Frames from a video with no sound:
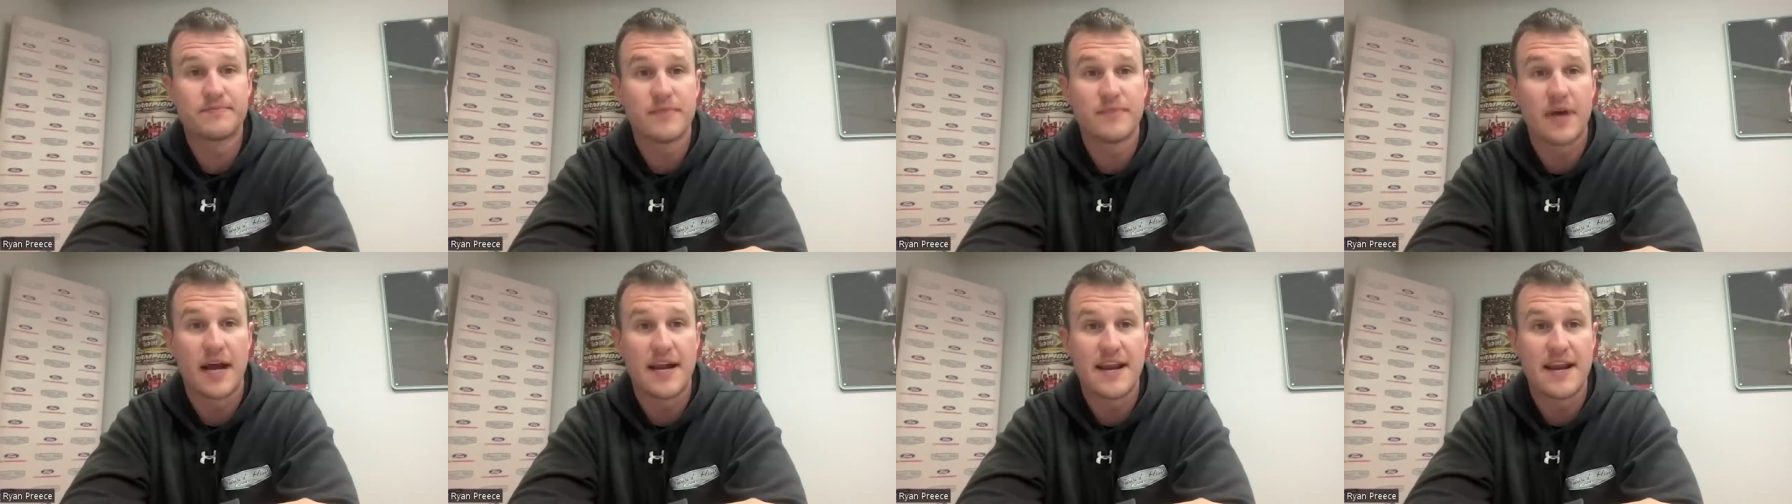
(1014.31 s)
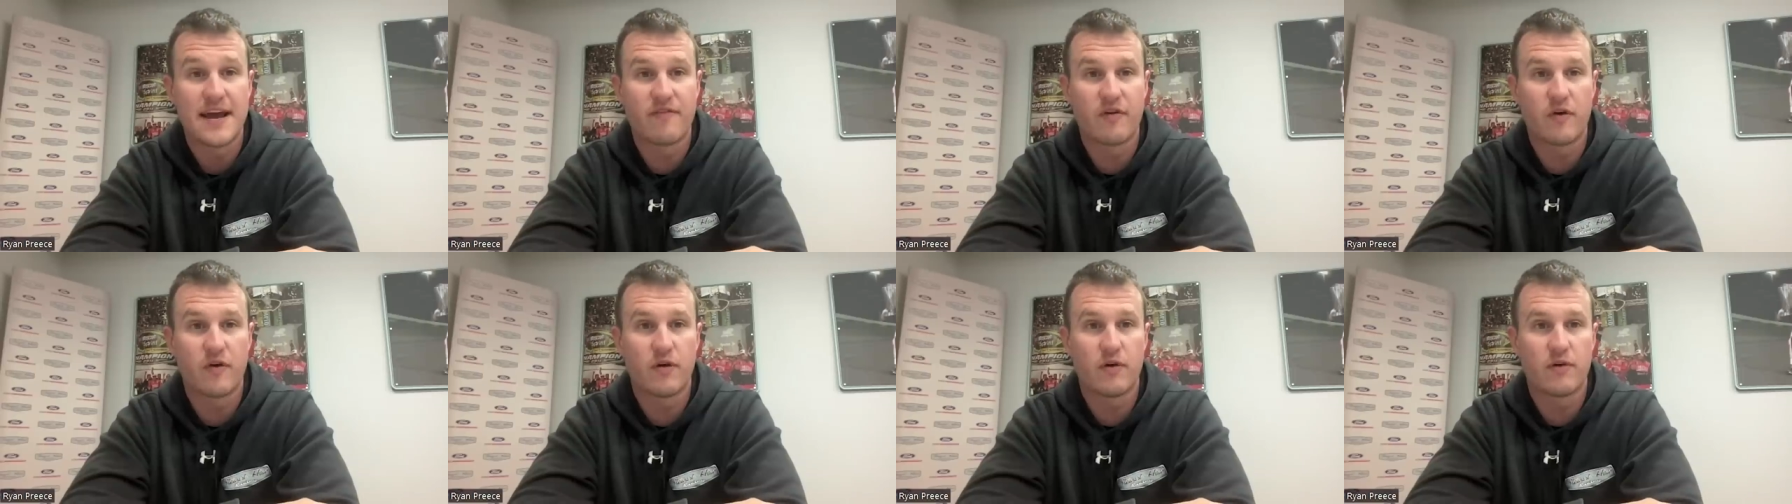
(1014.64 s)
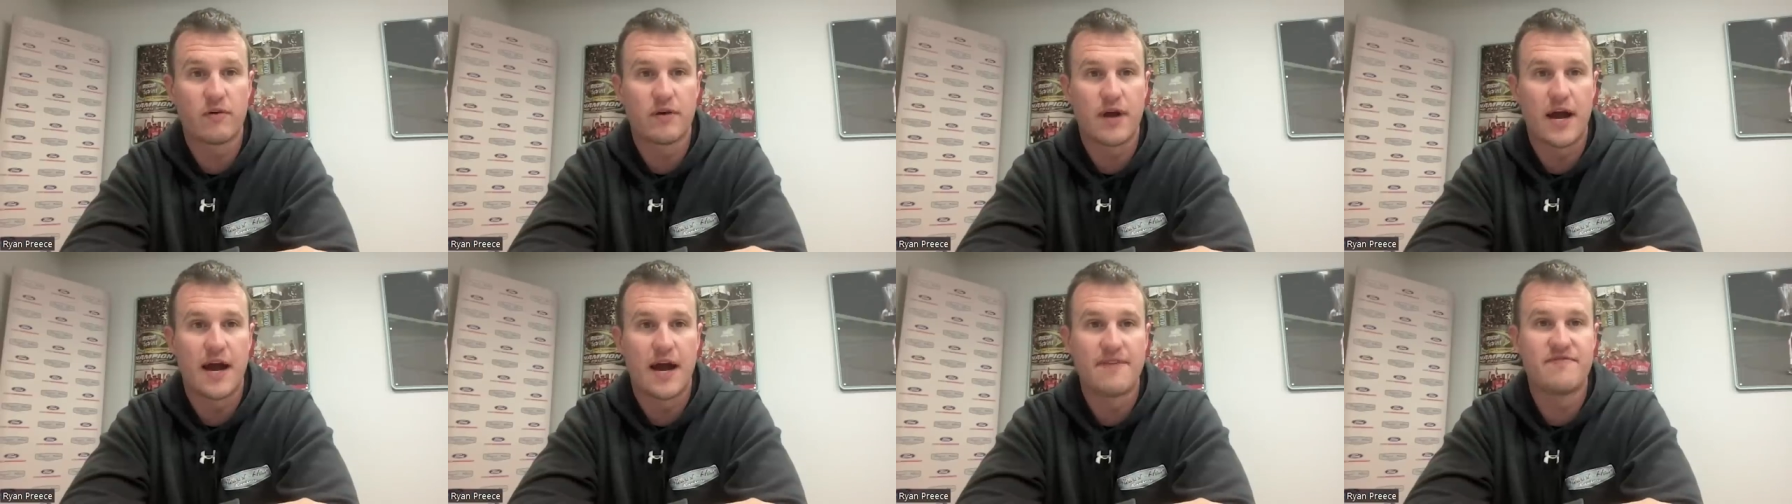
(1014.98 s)
I
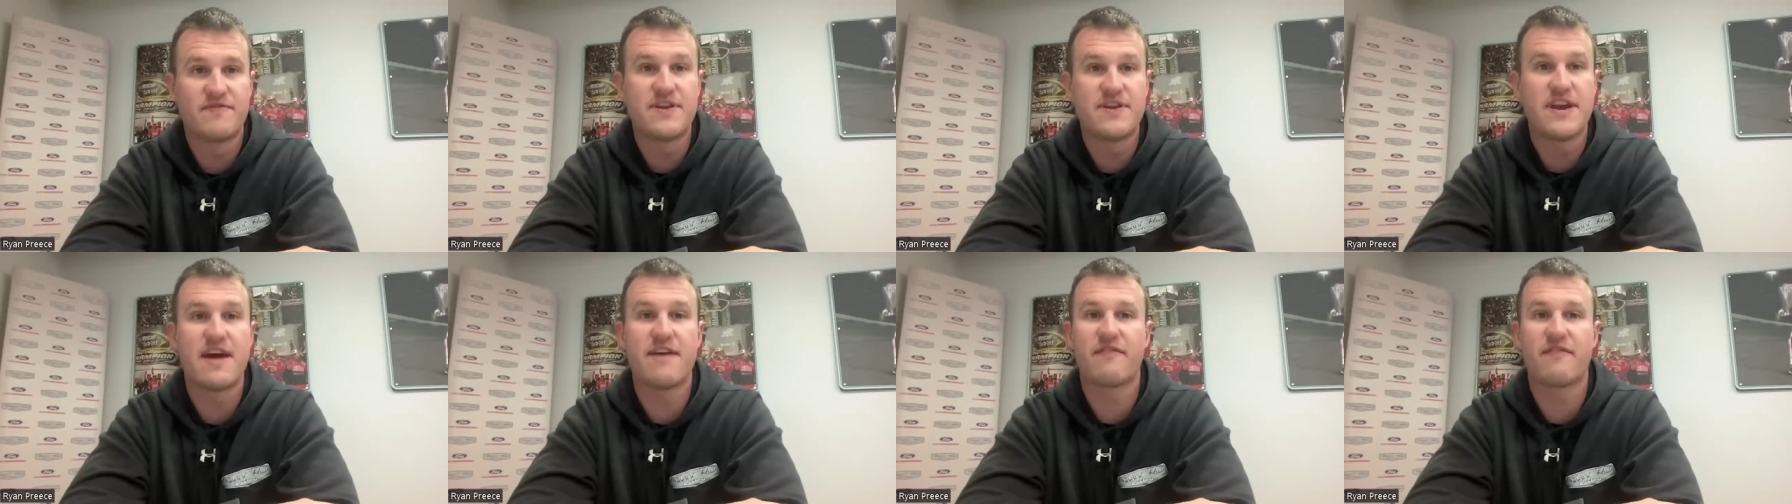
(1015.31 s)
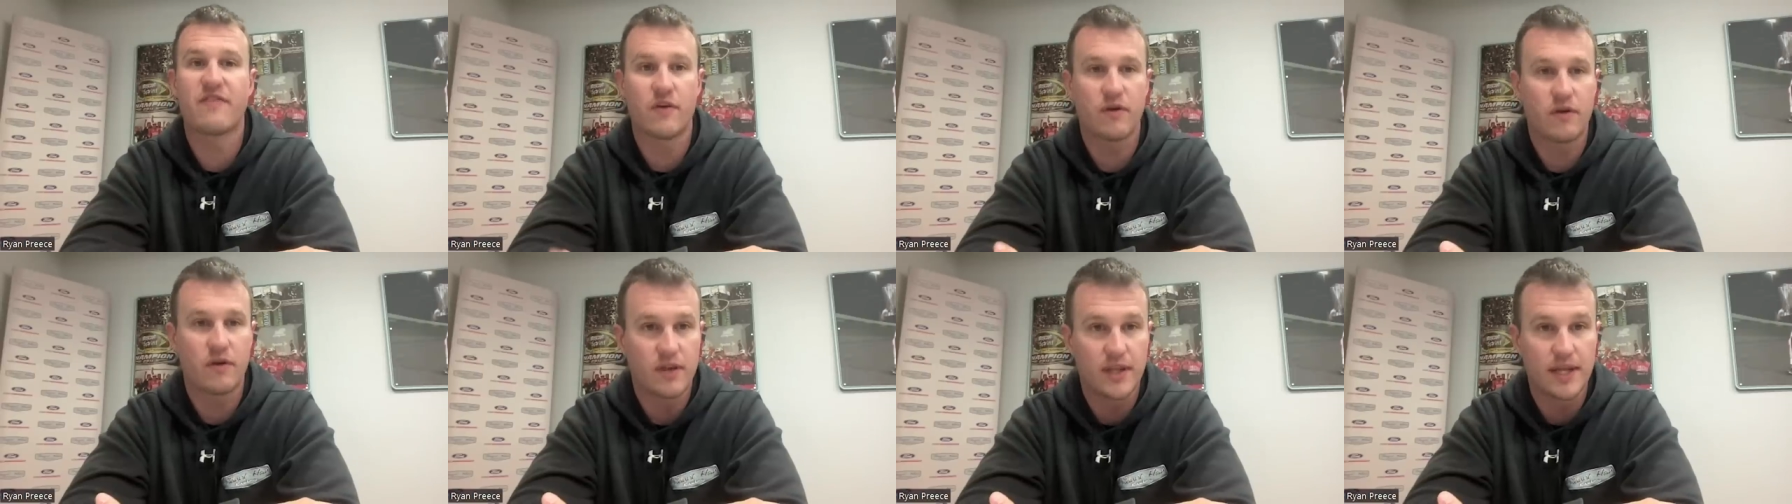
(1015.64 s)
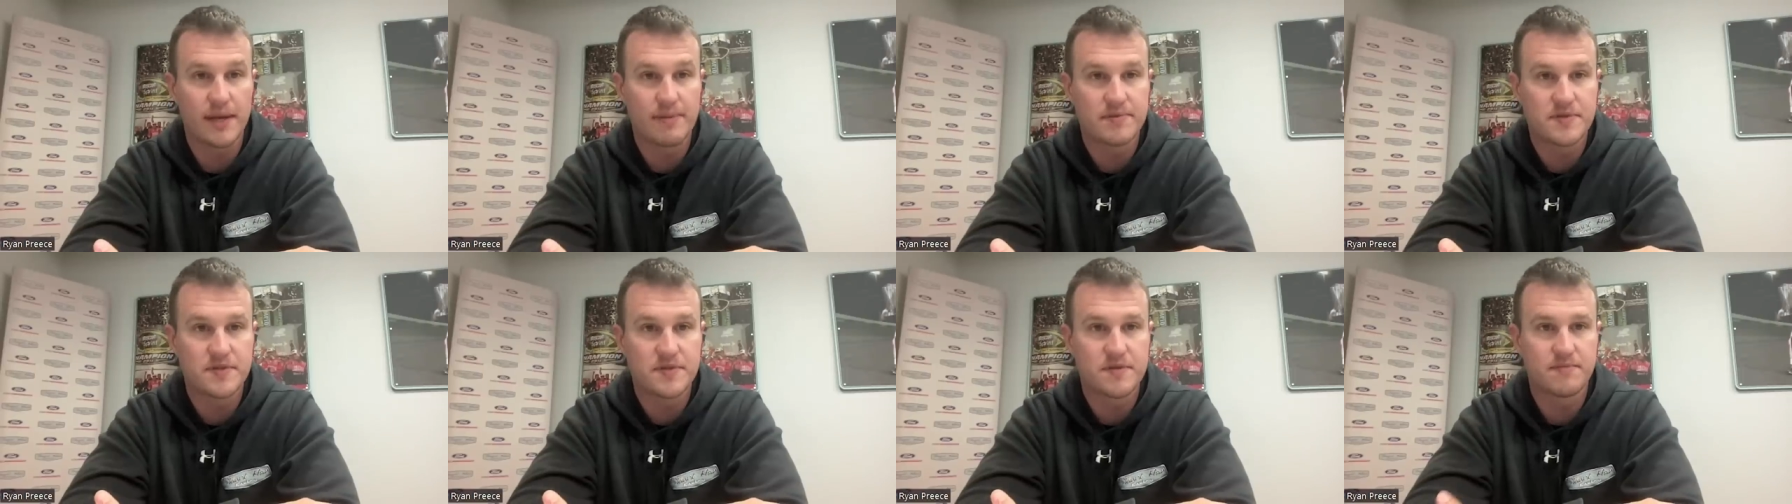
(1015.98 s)
never, I've never
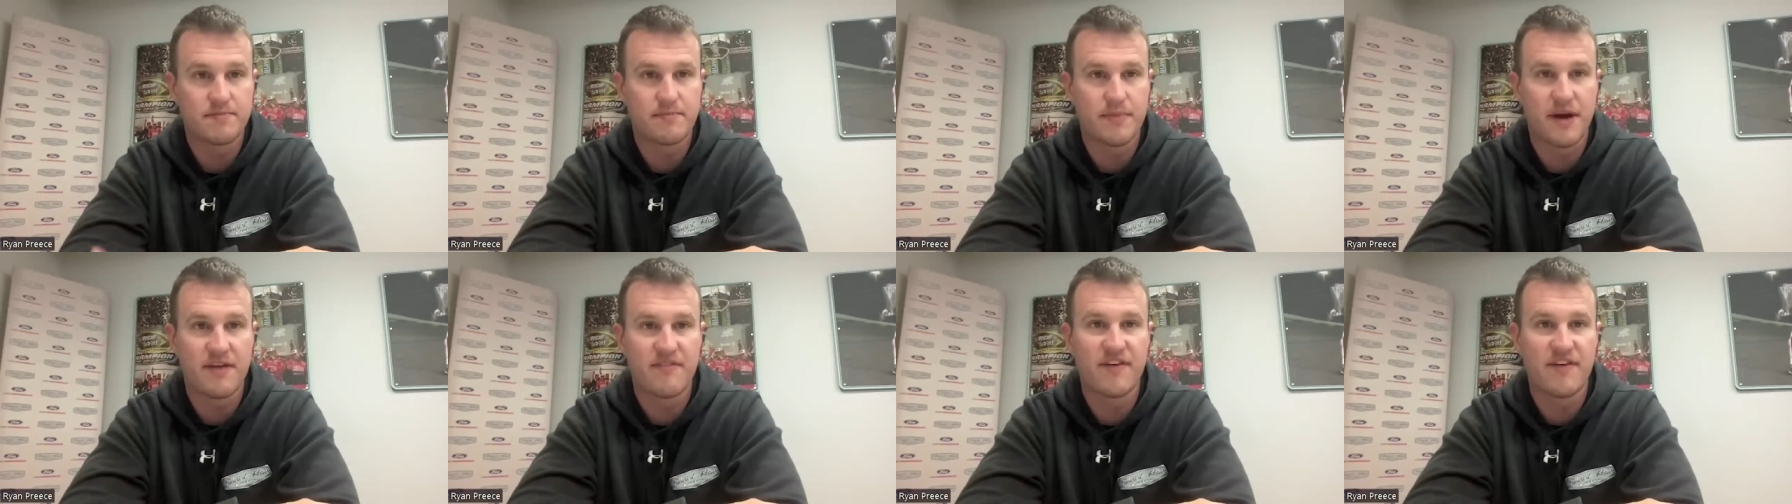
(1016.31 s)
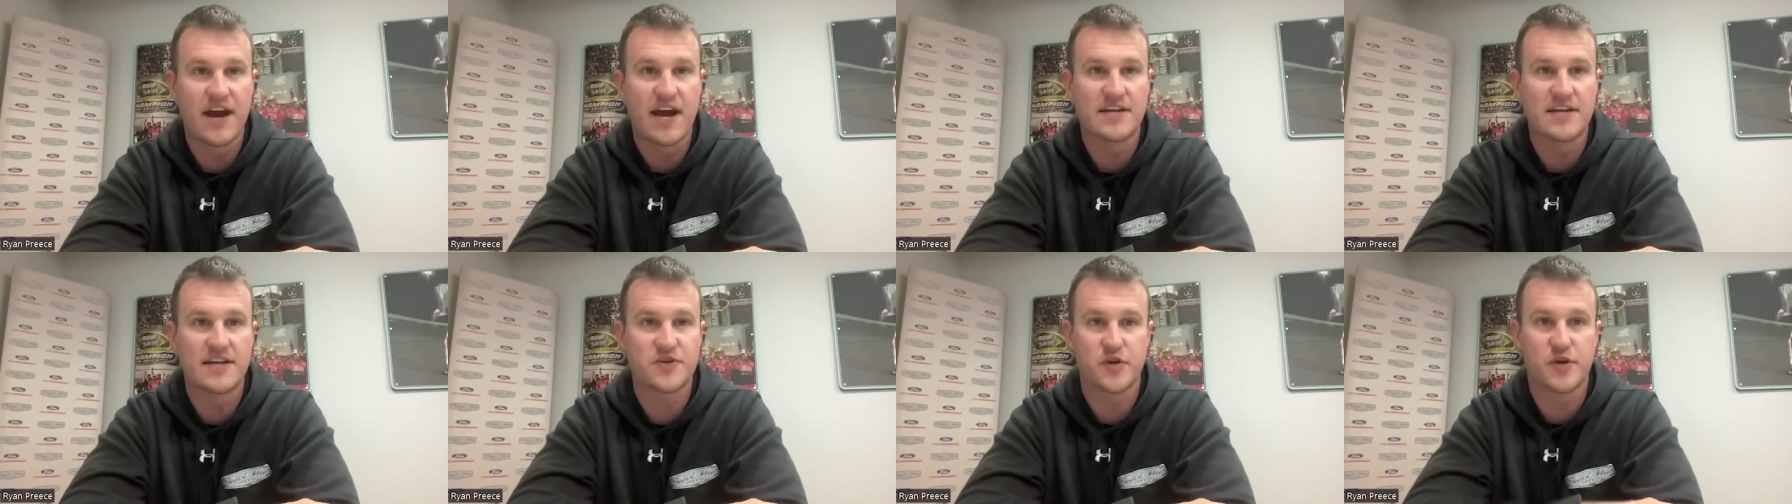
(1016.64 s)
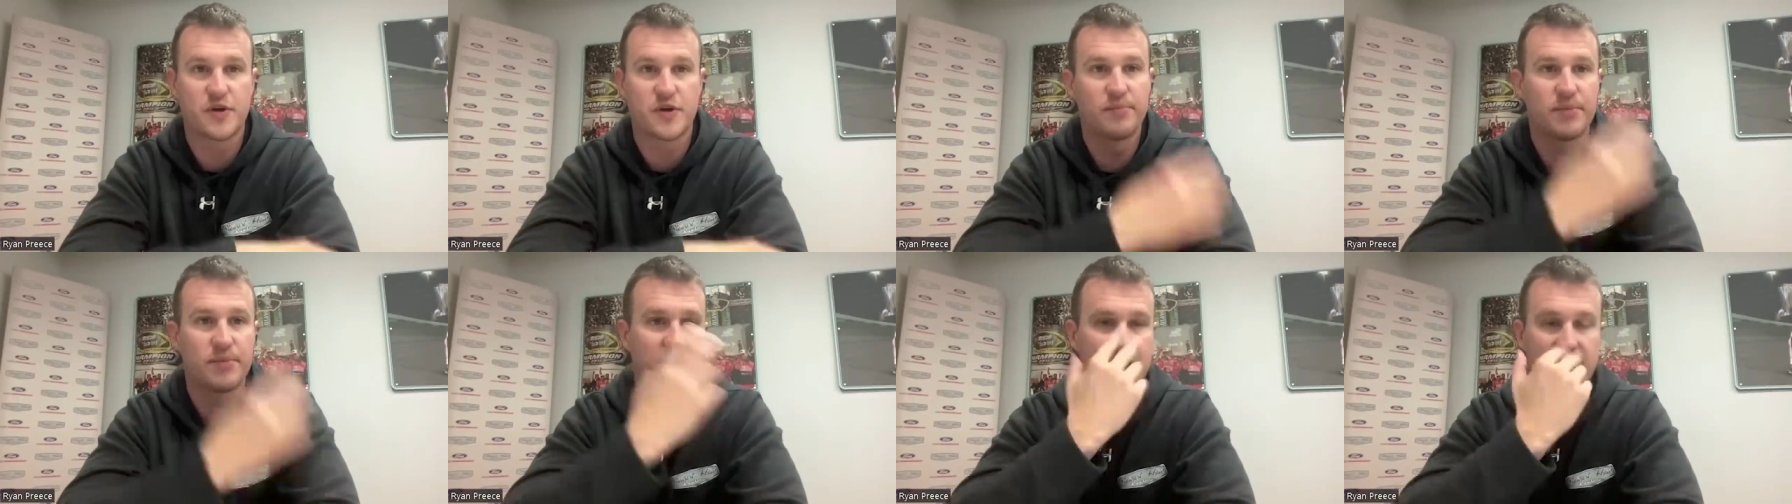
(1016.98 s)
clipped my visor
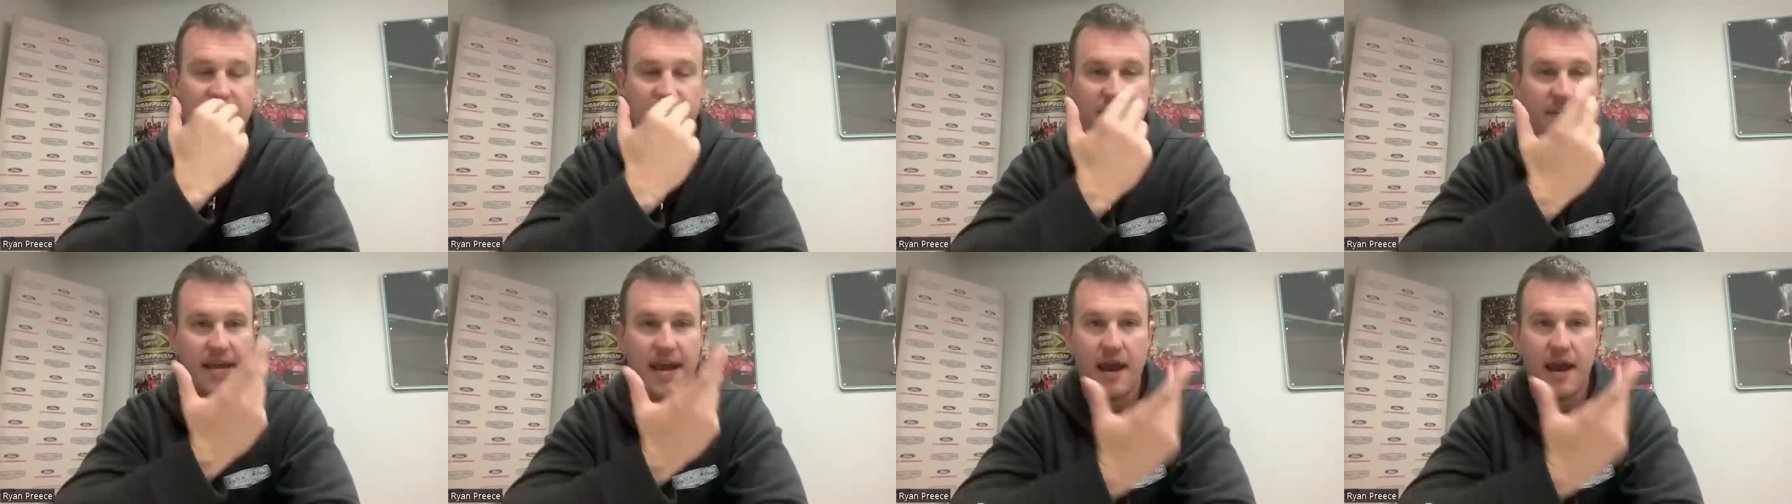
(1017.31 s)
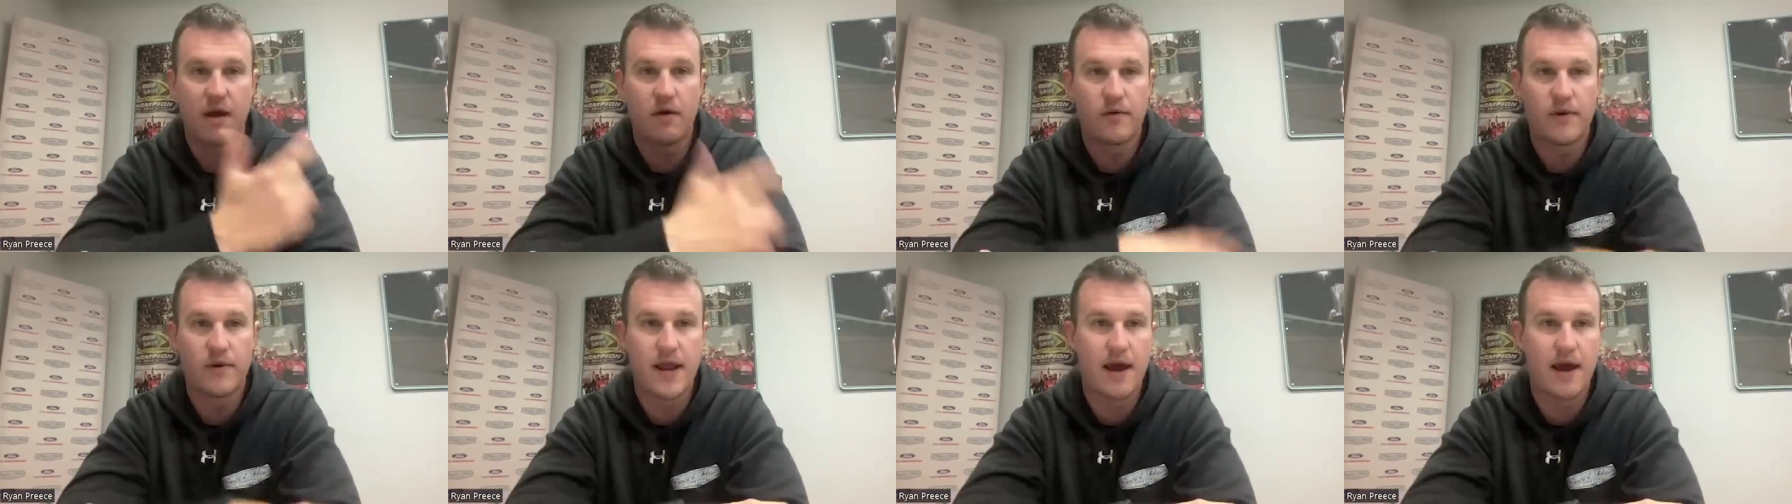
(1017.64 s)
completely down.